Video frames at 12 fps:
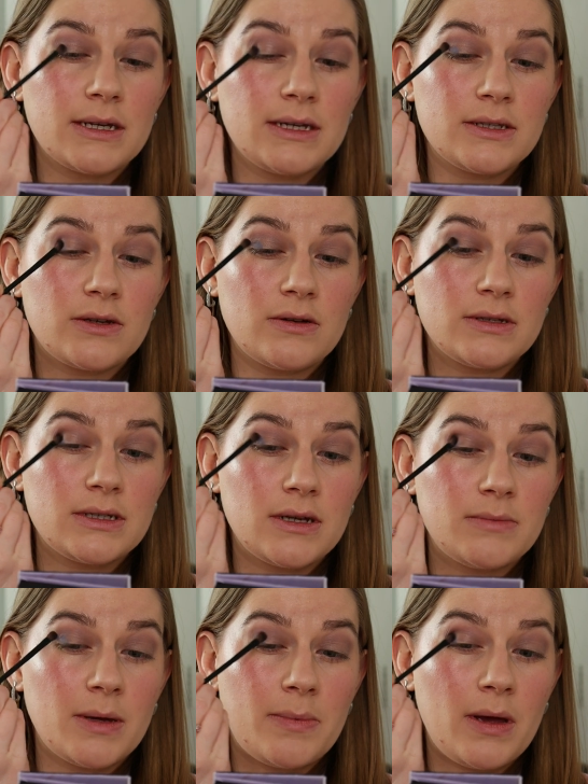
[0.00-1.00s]
like it's got
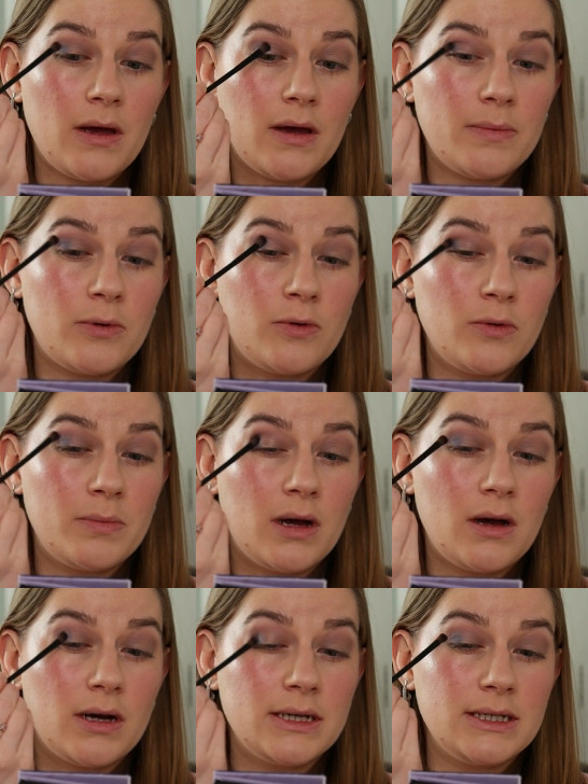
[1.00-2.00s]
some purple
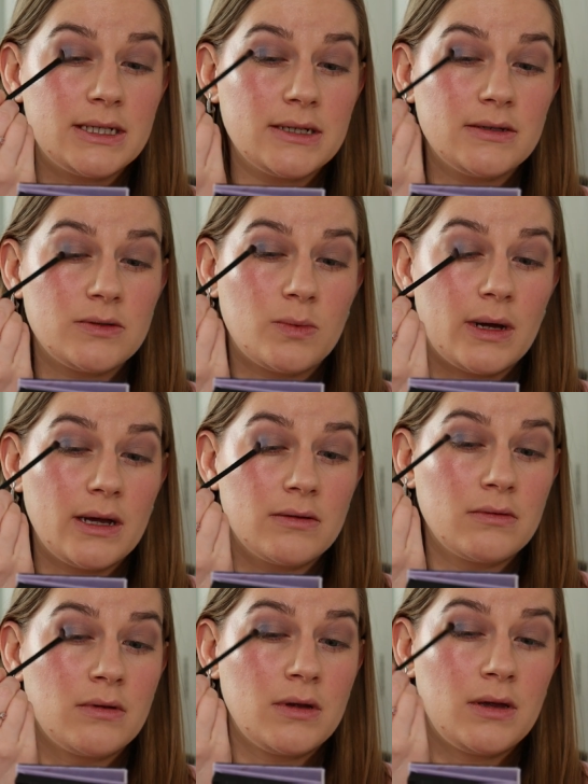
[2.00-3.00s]
behind it as
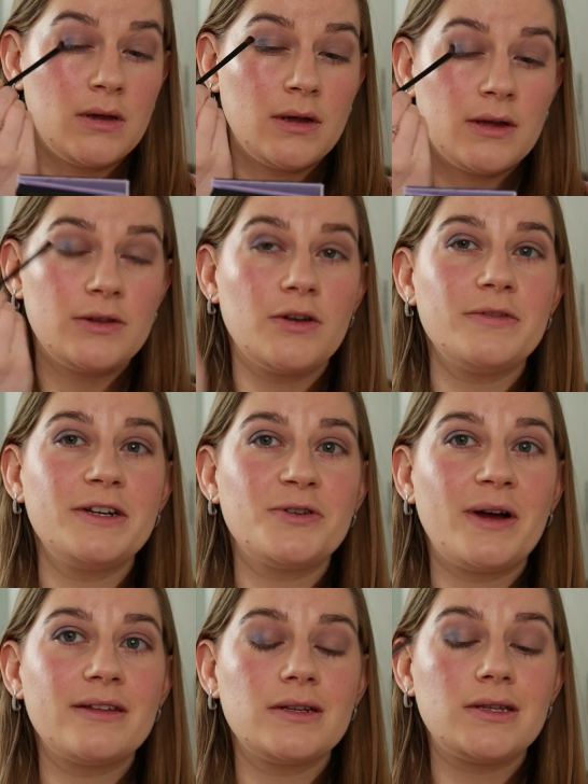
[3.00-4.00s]
well. Not really
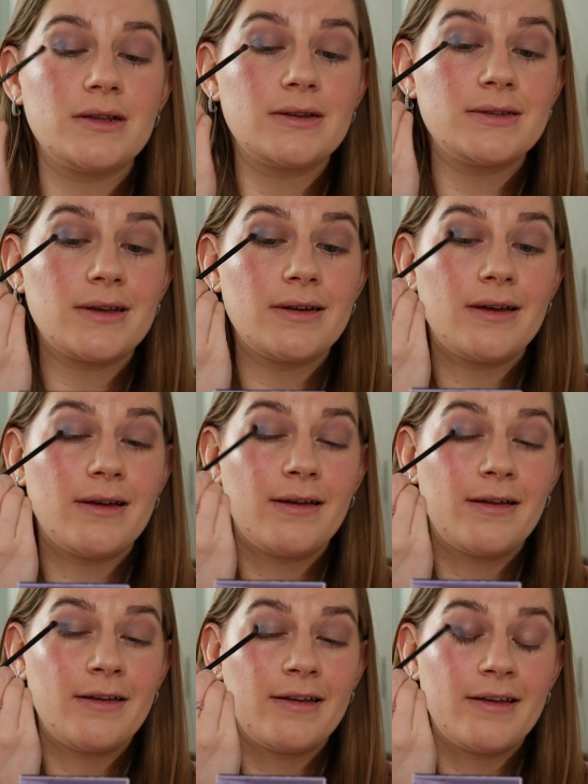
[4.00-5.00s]
sure how this look is going to
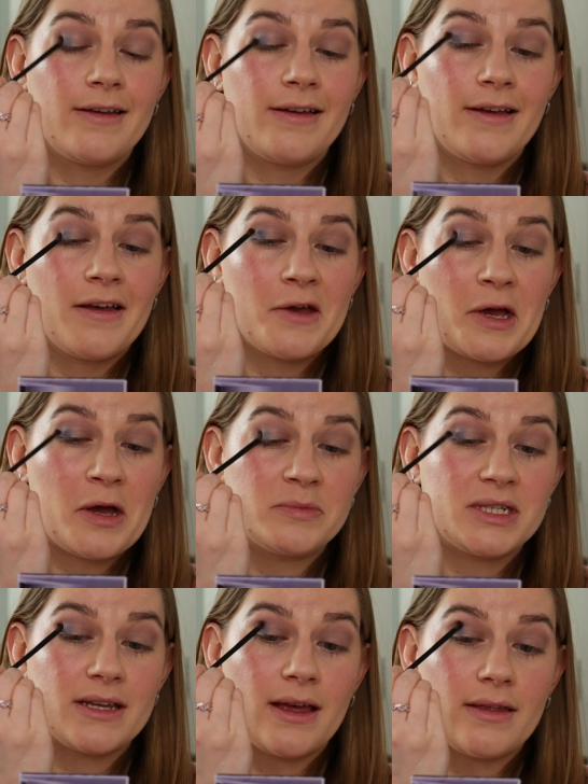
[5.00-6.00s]
come
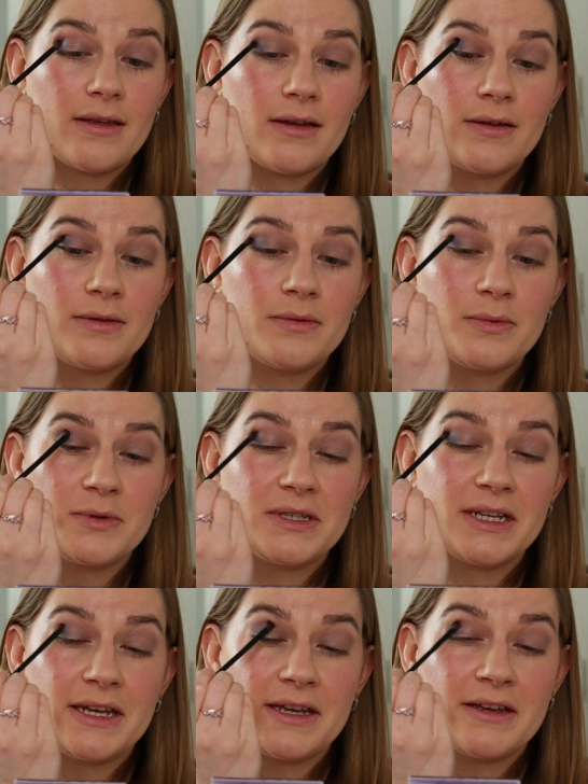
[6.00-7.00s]
together, we'll
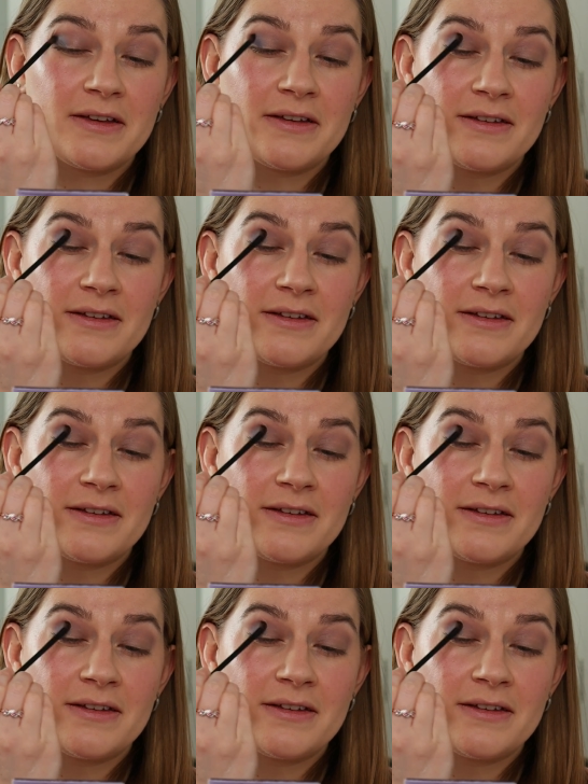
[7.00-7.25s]
see.